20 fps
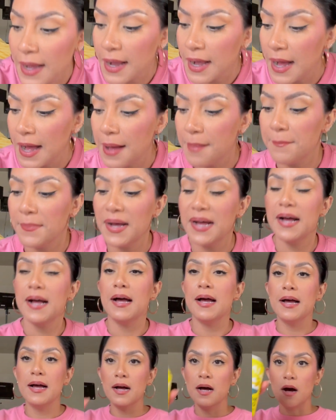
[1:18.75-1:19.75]
got
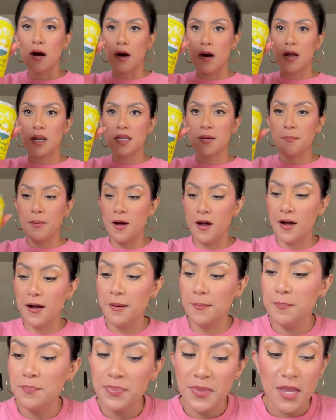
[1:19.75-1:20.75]
my
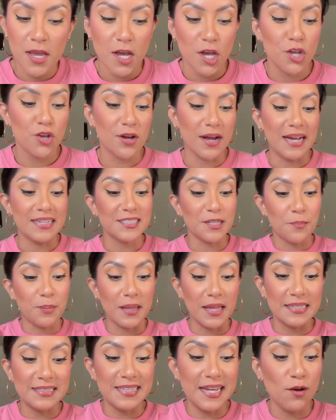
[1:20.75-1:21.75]
Olipop. You guys, the
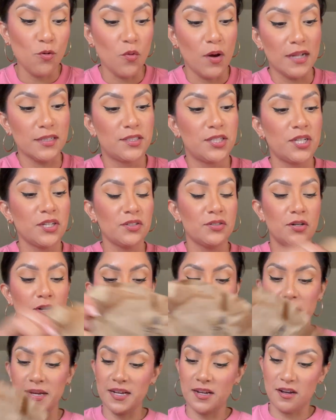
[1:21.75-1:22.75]
place I went to,
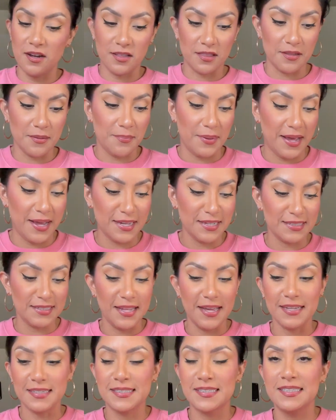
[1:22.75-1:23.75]
oh my God, the bag is
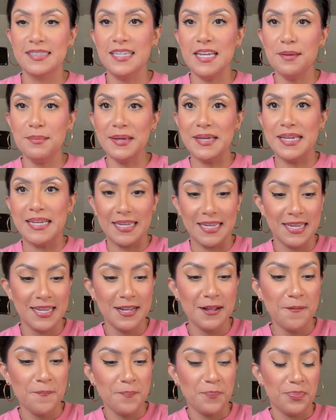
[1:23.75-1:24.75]
like steamy.
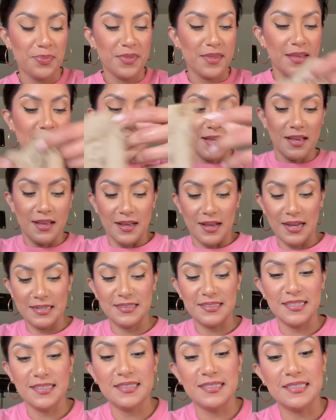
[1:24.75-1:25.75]
I
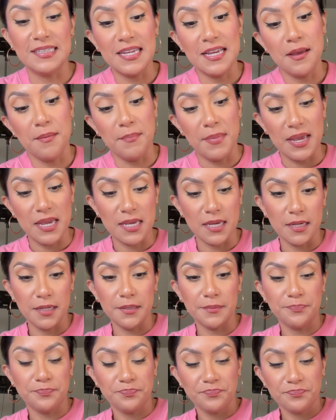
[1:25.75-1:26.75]
did see him make it.